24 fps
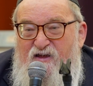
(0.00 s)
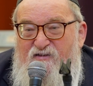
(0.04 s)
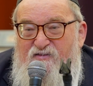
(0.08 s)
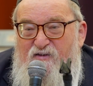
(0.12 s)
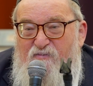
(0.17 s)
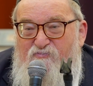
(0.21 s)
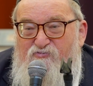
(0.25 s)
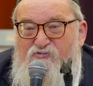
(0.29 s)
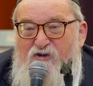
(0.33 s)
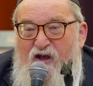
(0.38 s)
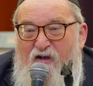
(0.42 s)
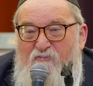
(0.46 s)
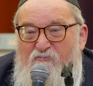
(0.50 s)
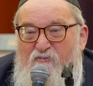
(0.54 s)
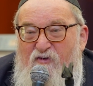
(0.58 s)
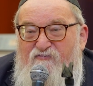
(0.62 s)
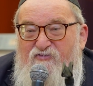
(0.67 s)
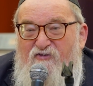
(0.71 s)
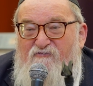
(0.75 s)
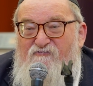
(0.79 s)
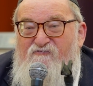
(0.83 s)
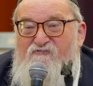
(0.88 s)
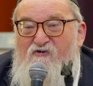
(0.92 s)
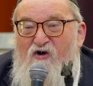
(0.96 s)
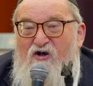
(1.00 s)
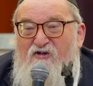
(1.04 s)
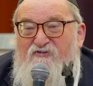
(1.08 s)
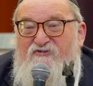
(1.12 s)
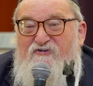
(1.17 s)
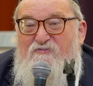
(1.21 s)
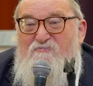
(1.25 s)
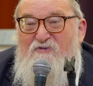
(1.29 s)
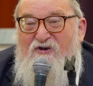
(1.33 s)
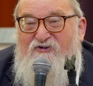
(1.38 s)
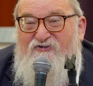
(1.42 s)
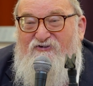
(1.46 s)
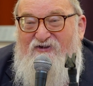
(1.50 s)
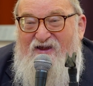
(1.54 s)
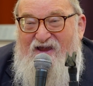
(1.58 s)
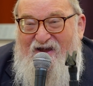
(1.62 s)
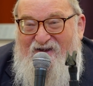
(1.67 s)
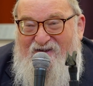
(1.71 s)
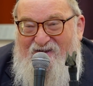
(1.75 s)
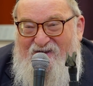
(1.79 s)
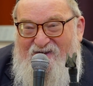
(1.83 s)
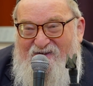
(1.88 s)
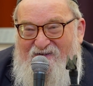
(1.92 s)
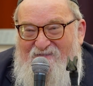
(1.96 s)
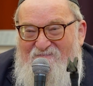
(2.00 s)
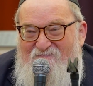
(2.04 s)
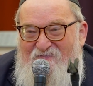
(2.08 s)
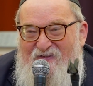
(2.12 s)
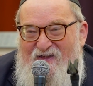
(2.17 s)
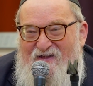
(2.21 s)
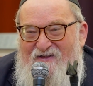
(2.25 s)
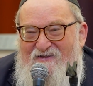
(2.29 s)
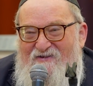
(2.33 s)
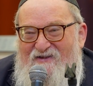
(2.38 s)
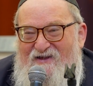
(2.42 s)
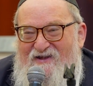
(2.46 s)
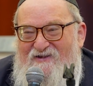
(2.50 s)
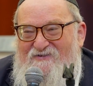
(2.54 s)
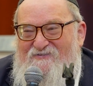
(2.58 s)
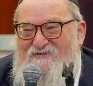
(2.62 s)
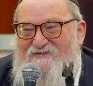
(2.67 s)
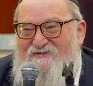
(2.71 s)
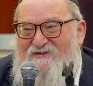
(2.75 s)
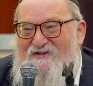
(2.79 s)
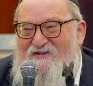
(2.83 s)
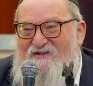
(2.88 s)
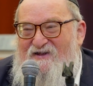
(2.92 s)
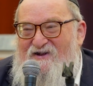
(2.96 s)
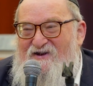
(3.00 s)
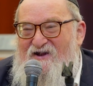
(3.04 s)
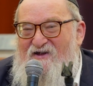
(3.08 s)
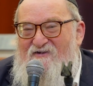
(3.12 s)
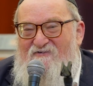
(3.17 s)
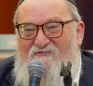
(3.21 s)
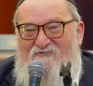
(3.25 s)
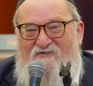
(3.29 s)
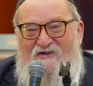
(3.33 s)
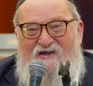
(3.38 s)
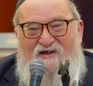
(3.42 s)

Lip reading: the problem of the false Mashiach, interestingly enough,